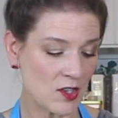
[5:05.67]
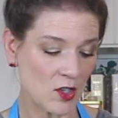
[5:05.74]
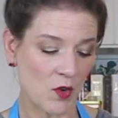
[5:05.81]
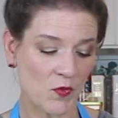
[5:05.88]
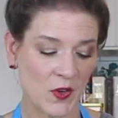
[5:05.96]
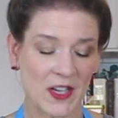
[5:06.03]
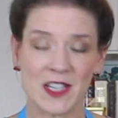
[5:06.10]
And
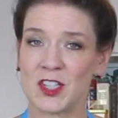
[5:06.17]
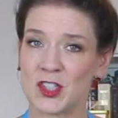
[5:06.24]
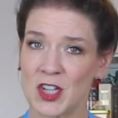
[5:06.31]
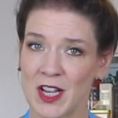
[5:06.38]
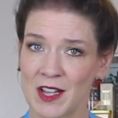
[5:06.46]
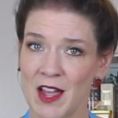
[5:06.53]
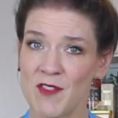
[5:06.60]
don't forget to
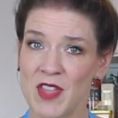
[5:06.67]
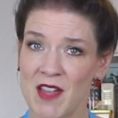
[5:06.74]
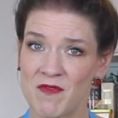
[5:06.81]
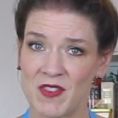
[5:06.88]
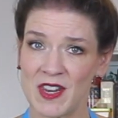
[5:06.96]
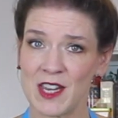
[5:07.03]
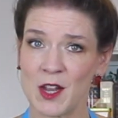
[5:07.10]
check out
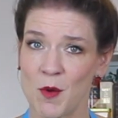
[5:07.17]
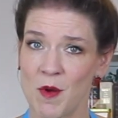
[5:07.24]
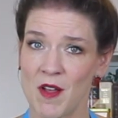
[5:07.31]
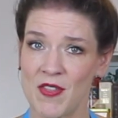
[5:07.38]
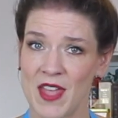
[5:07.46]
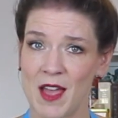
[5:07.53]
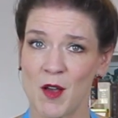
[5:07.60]
that video
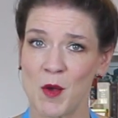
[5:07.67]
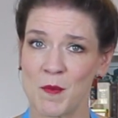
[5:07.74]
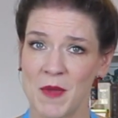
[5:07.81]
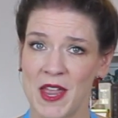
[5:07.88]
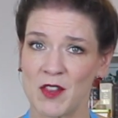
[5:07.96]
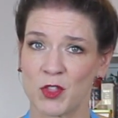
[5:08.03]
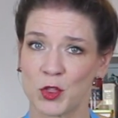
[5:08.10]
on that
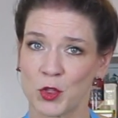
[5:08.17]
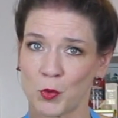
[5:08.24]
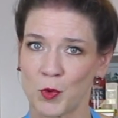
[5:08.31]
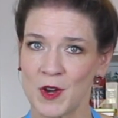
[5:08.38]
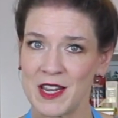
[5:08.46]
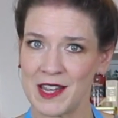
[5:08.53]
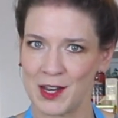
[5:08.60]
homemade
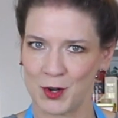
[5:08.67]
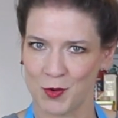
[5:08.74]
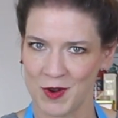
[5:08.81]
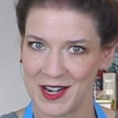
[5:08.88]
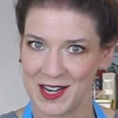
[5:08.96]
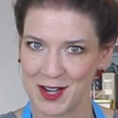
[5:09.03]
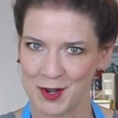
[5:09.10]

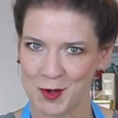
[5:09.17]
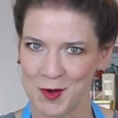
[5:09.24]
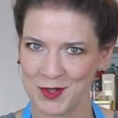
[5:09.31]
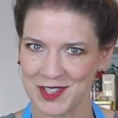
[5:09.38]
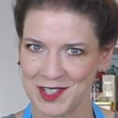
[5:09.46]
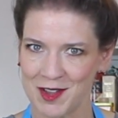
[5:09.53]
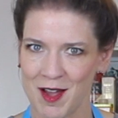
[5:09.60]
3-ingredient
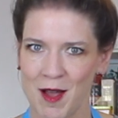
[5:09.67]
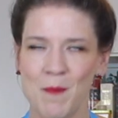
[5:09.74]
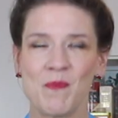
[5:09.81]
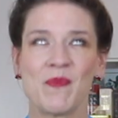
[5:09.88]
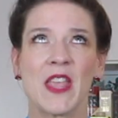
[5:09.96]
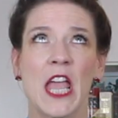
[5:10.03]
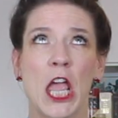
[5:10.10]
coleslaw.
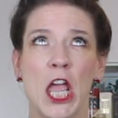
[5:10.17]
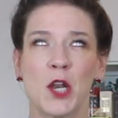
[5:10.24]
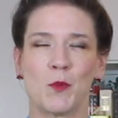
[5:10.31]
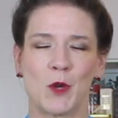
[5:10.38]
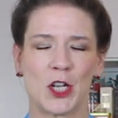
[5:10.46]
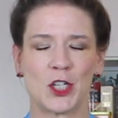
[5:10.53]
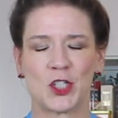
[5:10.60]
It
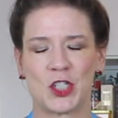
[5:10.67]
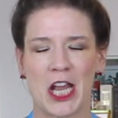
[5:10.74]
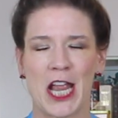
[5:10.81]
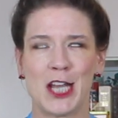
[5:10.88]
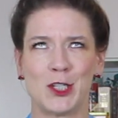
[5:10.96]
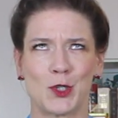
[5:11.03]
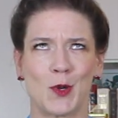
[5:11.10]
will
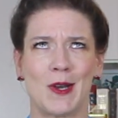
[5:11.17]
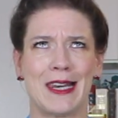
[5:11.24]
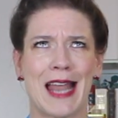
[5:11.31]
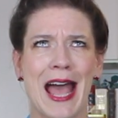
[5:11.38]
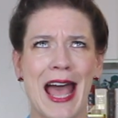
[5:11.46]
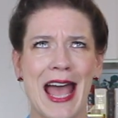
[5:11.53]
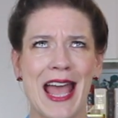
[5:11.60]
change your
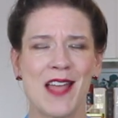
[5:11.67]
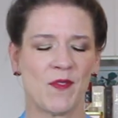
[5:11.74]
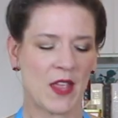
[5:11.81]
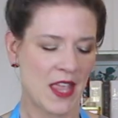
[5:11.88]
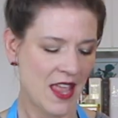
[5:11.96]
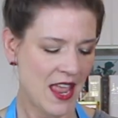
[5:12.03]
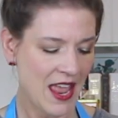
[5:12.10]
life.
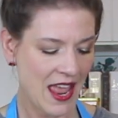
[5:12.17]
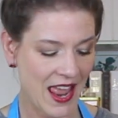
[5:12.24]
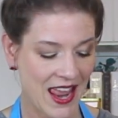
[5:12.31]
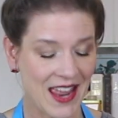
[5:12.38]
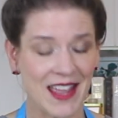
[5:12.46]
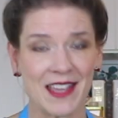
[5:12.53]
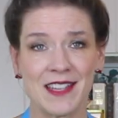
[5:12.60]

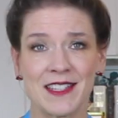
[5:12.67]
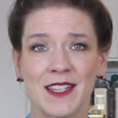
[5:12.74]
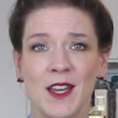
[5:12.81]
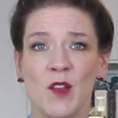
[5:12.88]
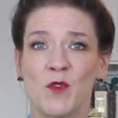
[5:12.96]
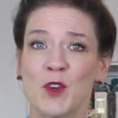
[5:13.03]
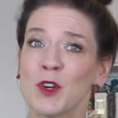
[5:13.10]
And
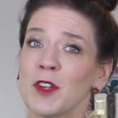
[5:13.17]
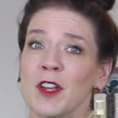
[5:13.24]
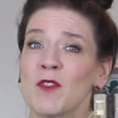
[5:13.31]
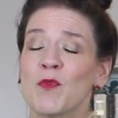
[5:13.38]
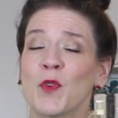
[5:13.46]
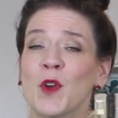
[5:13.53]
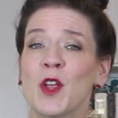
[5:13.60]
if you're
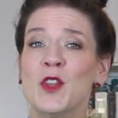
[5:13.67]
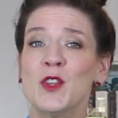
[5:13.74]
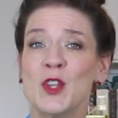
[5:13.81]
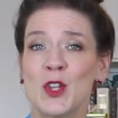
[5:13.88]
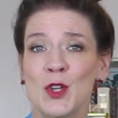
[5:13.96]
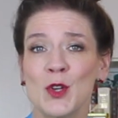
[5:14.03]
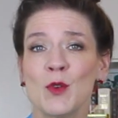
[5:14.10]
looking for a
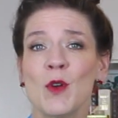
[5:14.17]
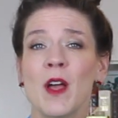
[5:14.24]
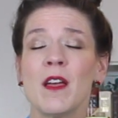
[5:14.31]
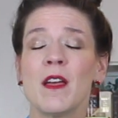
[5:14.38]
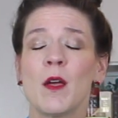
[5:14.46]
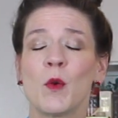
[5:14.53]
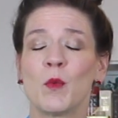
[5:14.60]
new
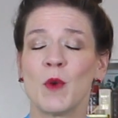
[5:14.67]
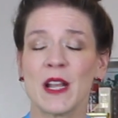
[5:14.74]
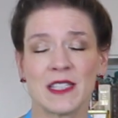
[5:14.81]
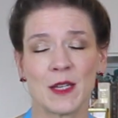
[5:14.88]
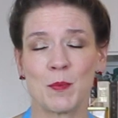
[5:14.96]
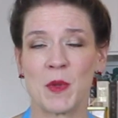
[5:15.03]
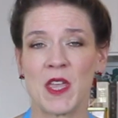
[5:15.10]

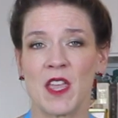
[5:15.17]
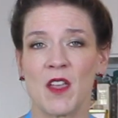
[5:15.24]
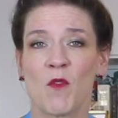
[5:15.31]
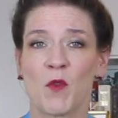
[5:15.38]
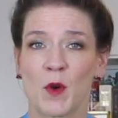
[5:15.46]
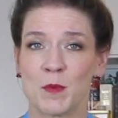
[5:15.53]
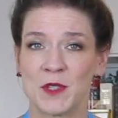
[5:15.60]
recipe
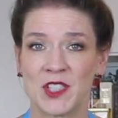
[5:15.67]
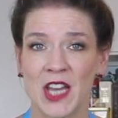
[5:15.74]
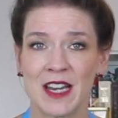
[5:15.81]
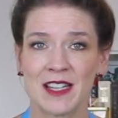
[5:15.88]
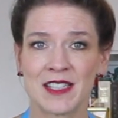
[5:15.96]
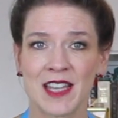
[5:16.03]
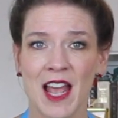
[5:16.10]
for
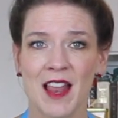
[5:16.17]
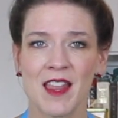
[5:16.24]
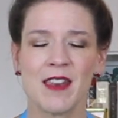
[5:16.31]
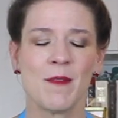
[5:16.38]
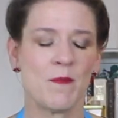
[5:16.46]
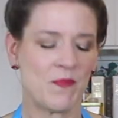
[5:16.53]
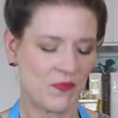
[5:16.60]
potato
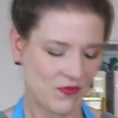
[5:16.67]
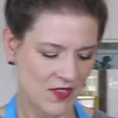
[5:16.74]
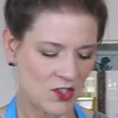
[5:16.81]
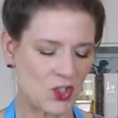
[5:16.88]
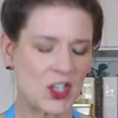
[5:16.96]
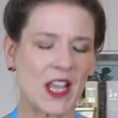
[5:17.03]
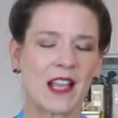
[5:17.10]
salad,
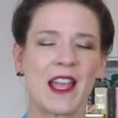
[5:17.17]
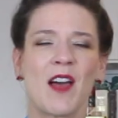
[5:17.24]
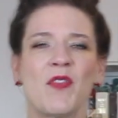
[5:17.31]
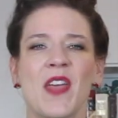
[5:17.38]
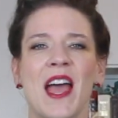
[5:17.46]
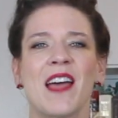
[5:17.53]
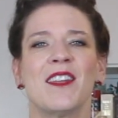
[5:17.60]
check out
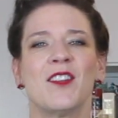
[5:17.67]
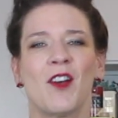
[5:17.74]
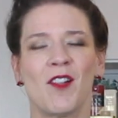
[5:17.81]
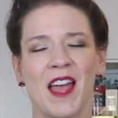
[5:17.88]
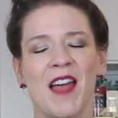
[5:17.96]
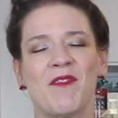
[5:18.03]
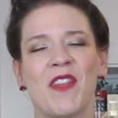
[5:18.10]
that, and
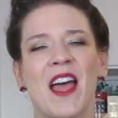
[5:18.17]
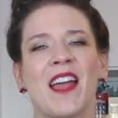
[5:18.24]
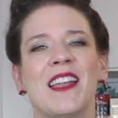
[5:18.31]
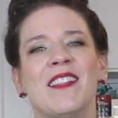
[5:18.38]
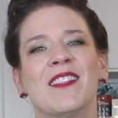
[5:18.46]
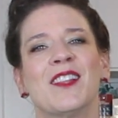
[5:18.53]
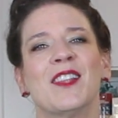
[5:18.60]
I'll have that
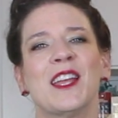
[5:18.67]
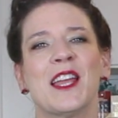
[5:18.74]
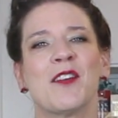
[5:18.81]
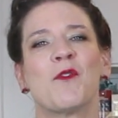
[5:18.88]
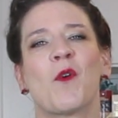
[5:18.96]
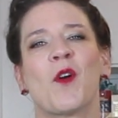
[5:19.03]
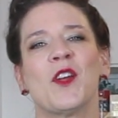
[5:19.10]
in the link
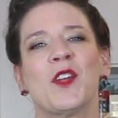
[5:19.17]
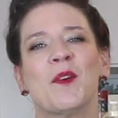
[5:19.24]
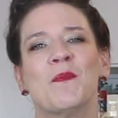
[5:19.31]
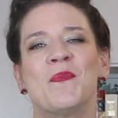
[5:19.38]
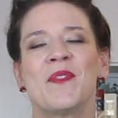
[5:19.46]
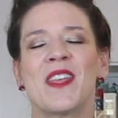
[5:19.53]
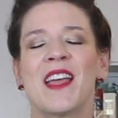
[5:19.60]
for you
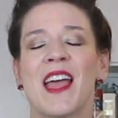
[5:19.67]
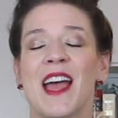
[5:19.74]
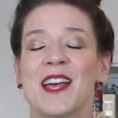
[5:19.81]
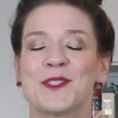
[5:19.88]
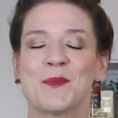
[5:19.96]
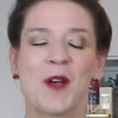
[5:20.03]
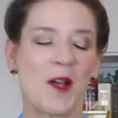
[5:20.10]

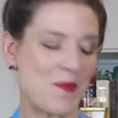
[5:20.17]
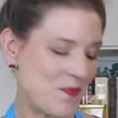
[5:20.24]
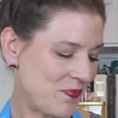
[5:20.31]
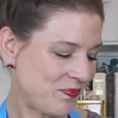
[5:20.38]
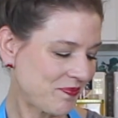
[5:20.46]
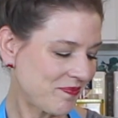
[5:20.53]
as well.